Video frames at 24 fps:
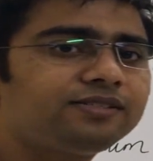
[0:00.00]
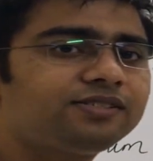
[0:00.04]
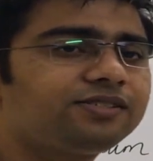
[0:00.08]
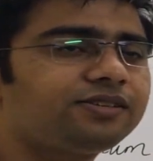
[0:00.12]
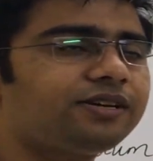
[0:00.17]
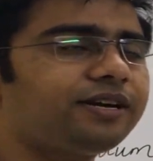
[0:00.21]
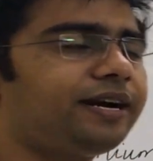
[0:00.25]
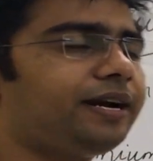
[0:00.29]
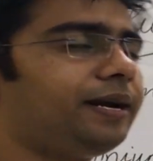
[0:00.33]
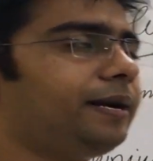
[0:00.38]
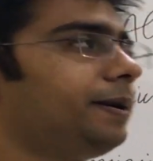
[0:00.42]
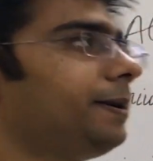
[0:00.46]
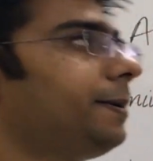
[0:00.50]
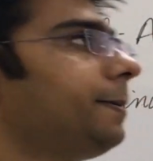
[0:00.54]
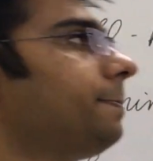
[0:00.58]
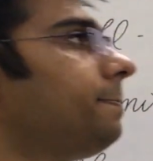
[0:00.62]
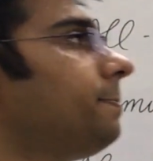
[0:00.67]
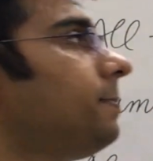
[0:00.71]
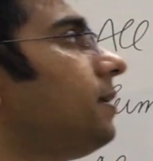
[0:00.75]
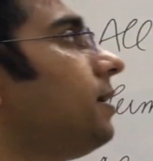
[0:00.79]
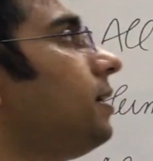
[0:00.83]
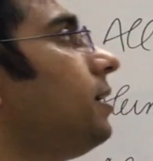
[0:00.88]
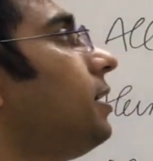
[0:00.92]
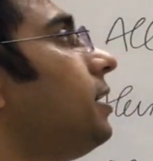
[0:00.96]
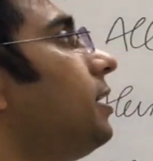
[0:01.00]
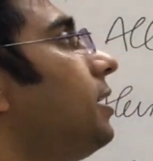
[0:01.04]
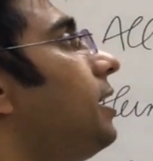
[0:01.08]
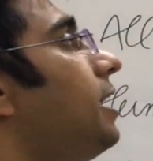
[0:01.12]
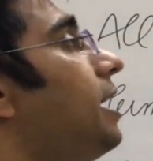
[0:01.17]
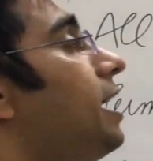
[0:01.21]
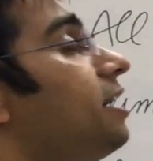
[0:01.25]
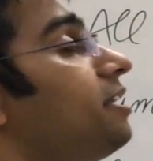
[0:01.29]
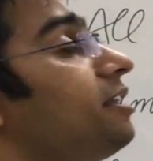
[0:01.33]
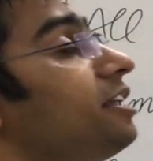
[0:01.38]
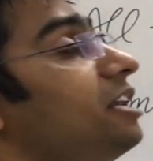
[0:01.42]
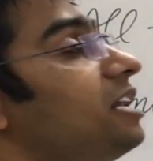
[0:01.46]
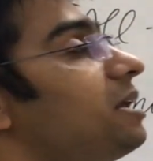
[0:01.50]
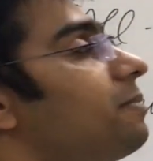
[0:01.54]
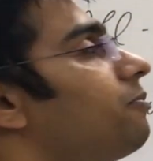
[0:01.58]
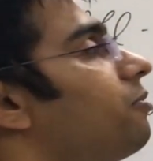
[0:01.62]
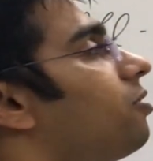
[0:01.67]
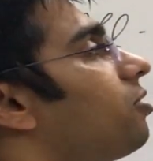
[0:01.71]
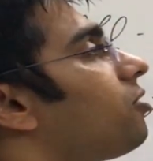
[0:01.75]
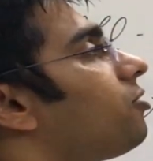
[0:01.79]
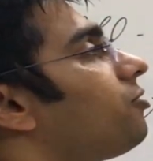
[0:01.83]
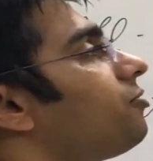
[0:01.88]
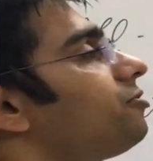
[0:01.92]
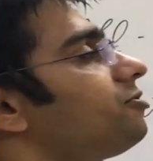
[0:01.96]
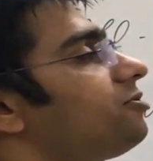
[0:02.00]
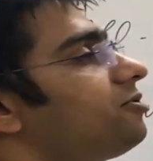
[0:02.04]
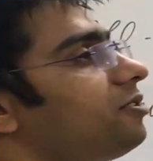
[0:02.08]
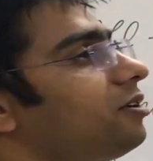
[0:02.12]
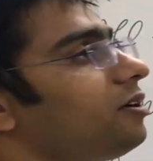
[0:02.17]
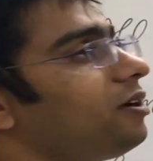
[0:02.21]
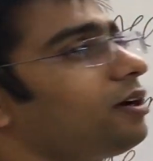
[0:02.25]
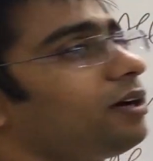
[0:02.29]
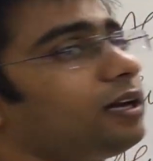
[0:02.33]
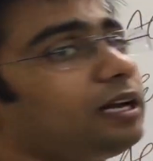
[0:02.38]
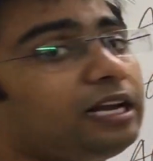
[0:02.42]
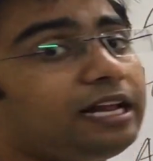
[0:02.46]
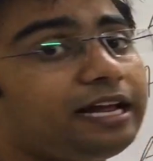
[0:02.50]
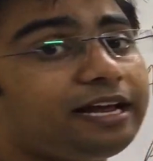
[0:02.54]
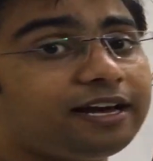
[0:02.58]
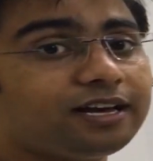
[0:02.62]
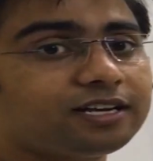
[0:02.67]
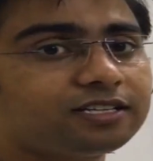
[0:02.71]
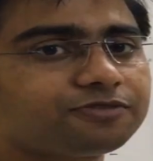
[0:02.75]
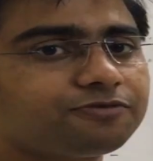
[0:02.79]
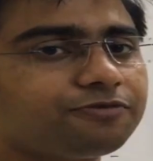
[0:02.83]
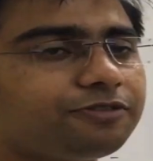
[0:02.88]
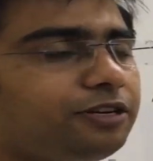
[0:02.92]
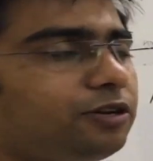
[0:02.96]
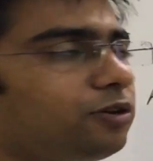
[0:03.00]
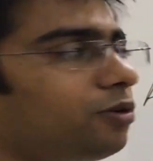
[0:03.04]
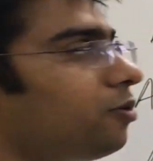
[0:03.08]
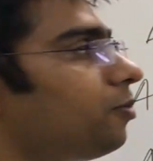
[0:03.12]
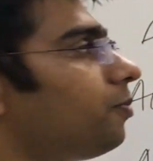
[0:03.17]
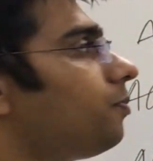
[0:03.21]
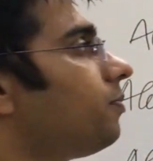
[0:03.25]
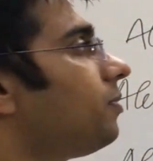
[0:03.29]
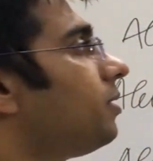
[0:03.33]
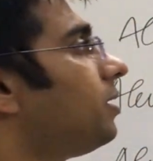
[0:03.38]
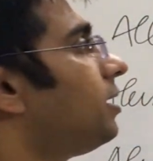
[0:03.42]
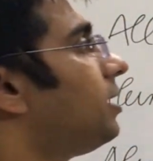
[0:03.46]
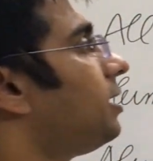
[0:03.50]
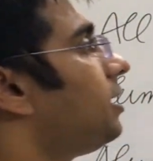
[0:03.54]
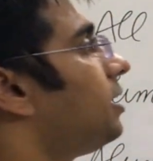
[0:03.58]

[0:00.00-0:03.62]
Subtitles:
strand and the number of layers we know.